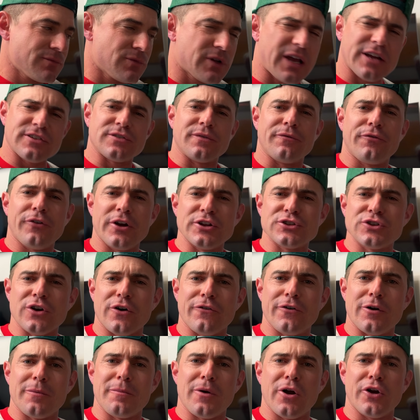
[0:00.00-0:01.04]
Got some friends
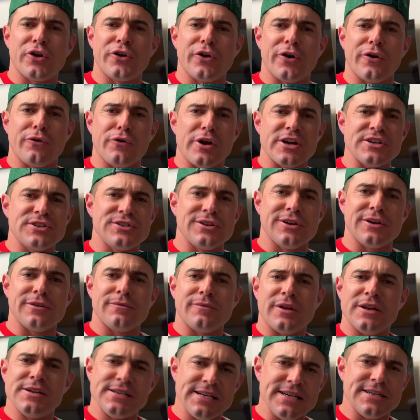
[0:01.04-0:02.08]
over at Mercury
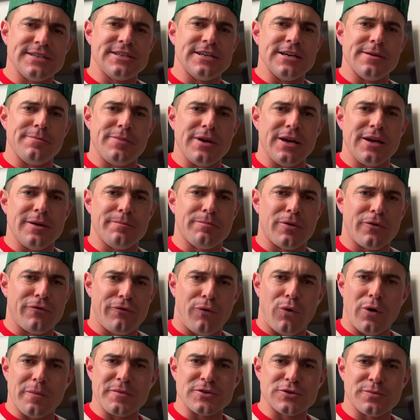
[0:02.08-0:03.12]
Racing and D C B
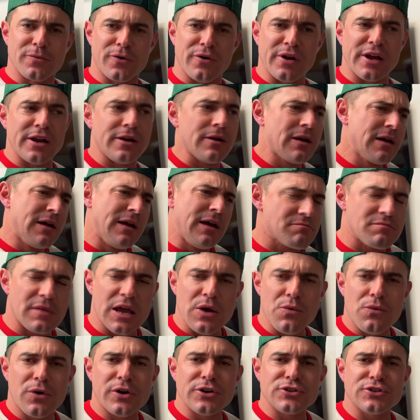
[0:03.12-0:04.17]
Performance Marine. They
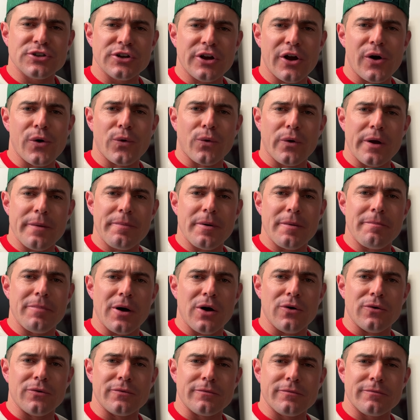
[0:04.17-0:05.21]
want us to go rip a
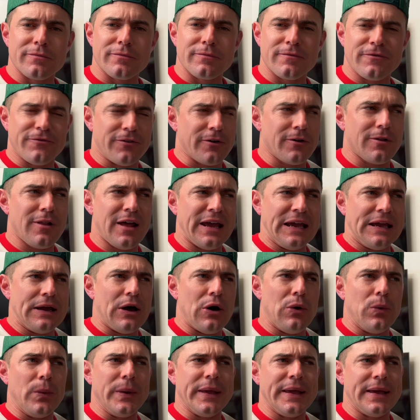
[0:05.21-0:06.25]
boat for like
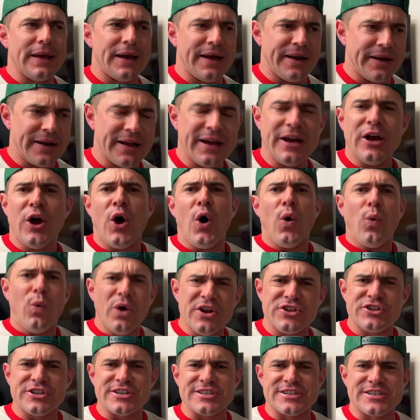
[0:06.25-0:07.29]
a weekend,
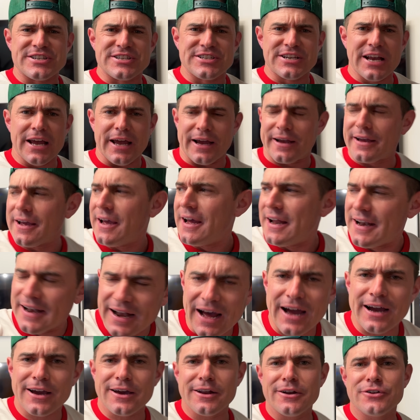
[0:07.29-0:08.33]
which is sick.
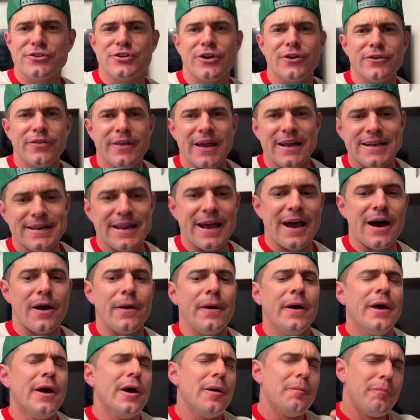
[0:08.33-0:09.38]
Not going to turn that
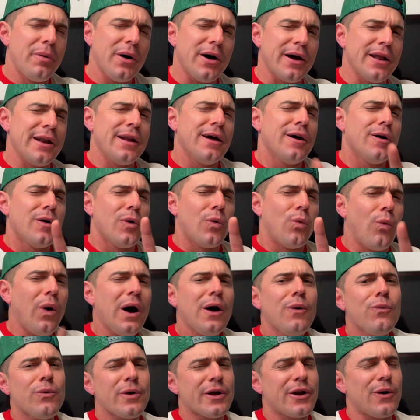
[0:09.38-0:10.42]
down. But
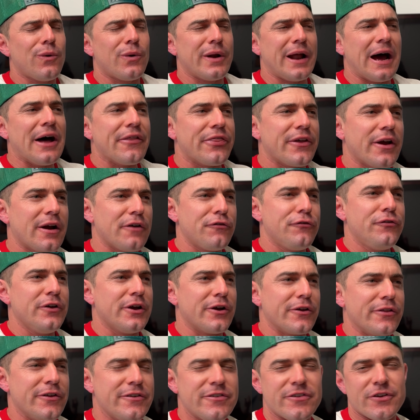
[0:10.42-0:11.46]
while we're going out there, I
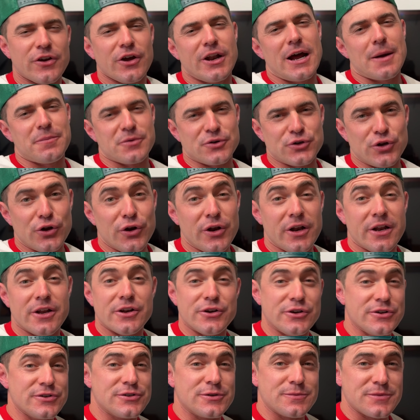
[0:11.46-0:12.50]
figured this is a good opportunity
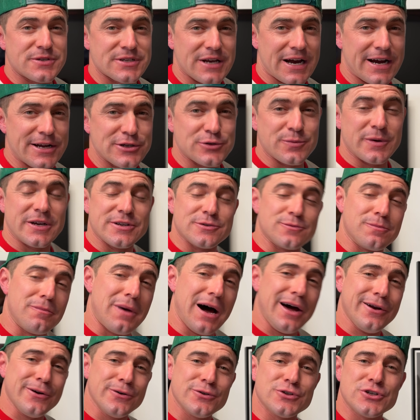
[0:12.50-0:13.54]
to do some science because
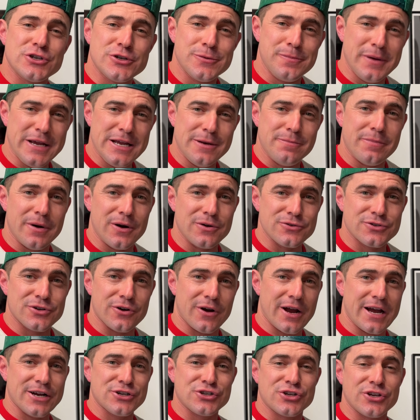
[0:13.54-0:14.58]
modern speedboats
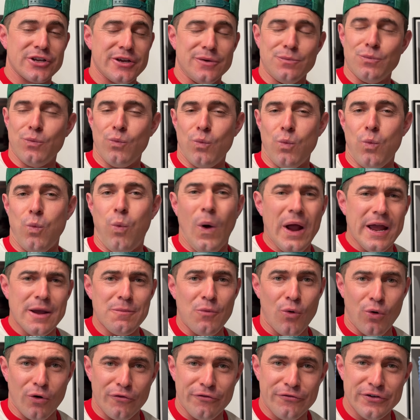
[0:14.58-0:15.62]
are actually way
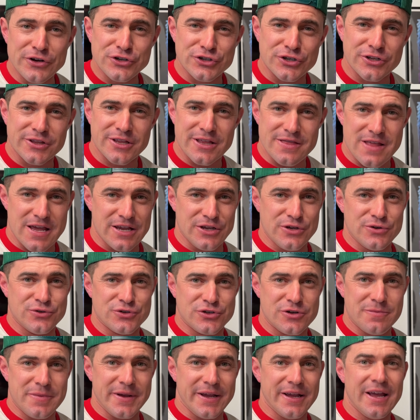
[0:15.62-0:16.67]
more efficient than they
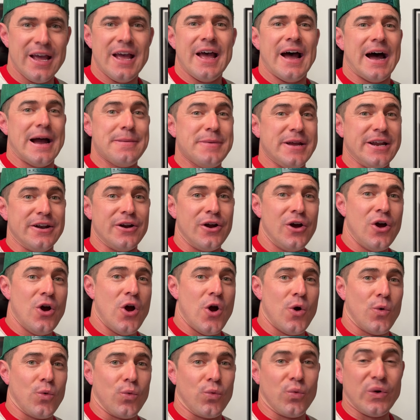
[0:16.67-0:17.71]
used to be. I mean,
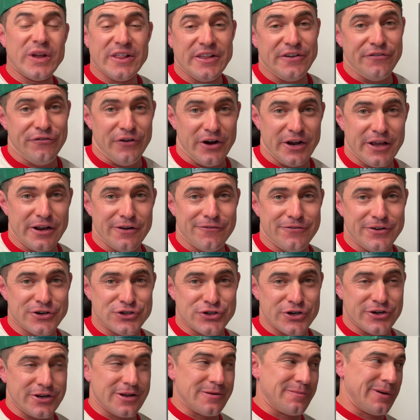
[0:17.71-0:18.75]
really
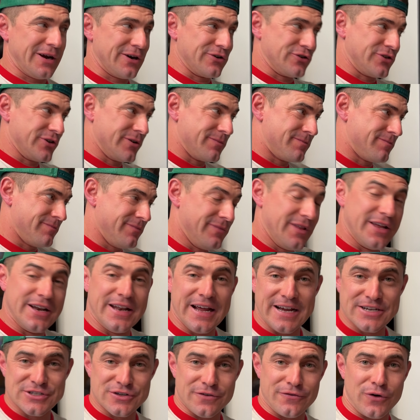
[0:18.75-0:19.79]
efficient compared to the
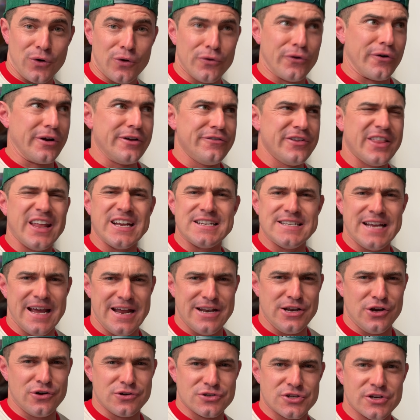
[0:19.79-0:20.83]
days of old or even like
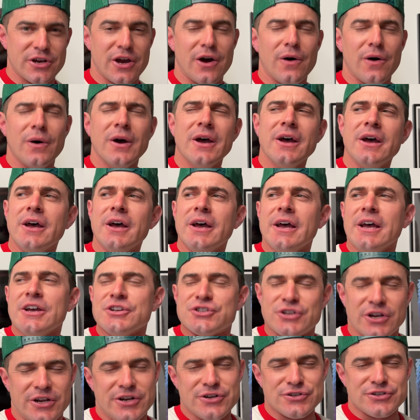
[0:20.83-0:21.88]
ten years ago.
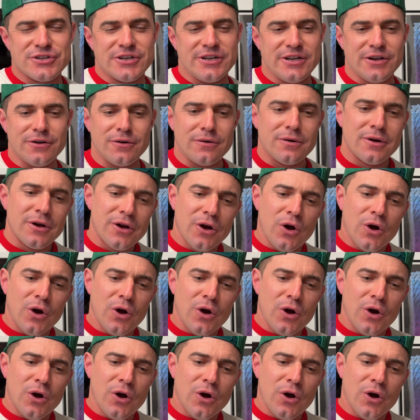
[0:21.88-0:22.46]
So here's the deal.